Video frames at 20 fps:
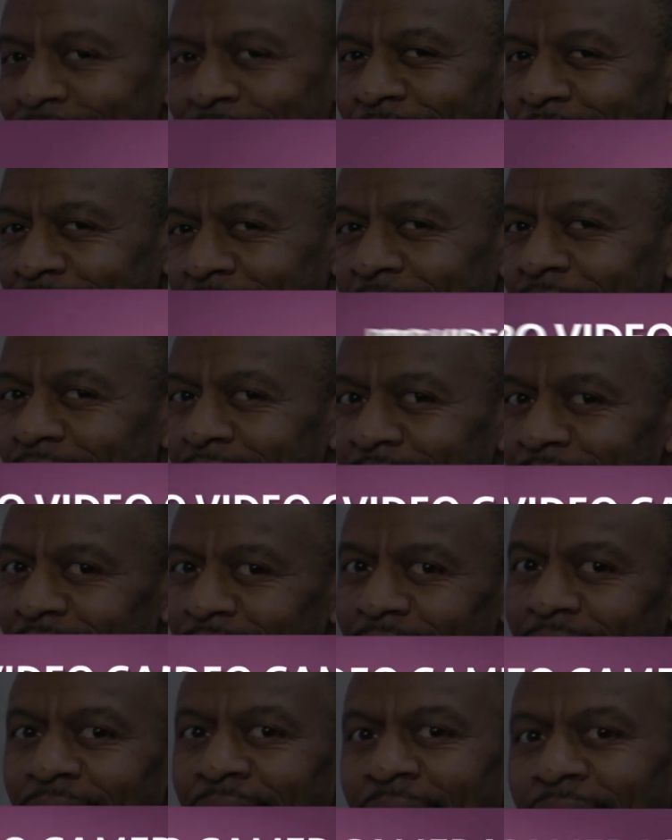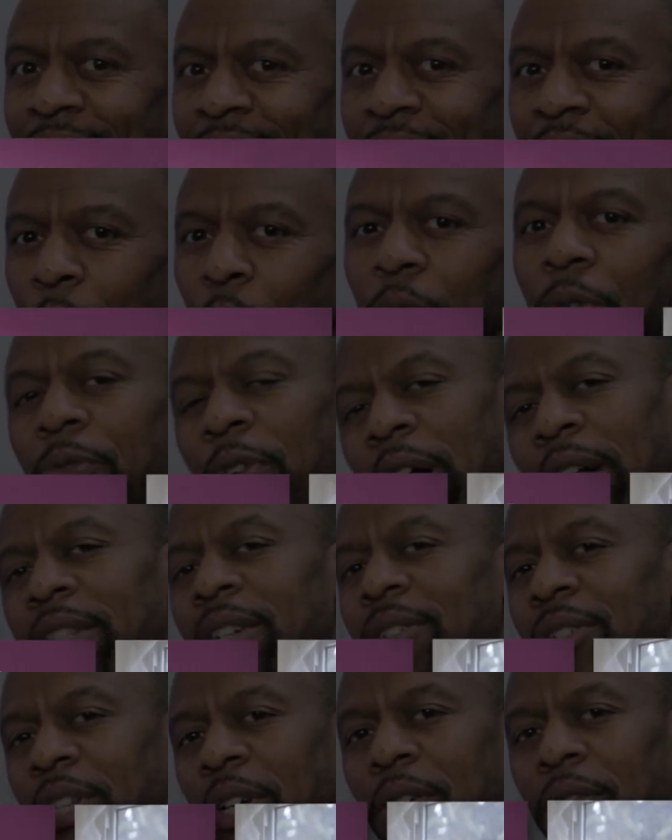it's not easy. And we found
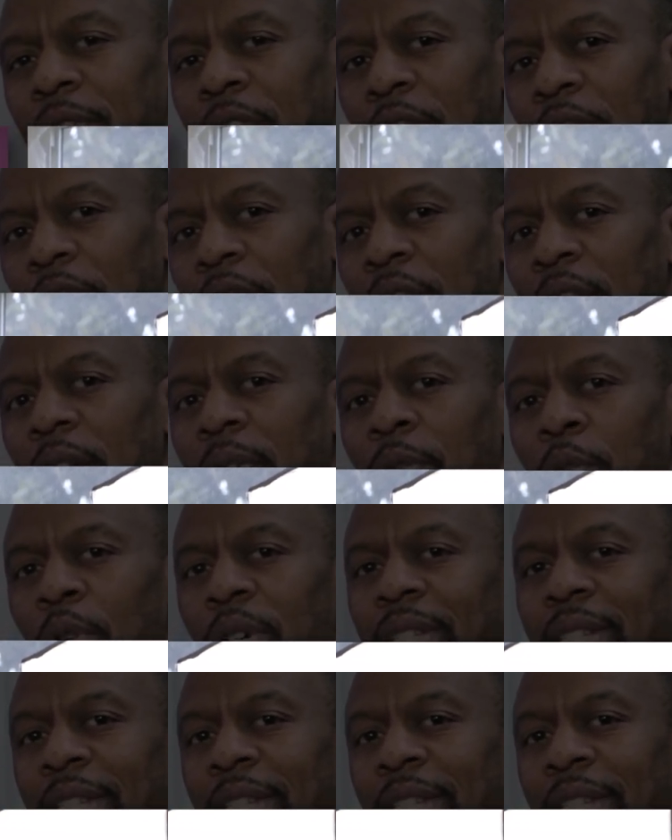ourselves looking for a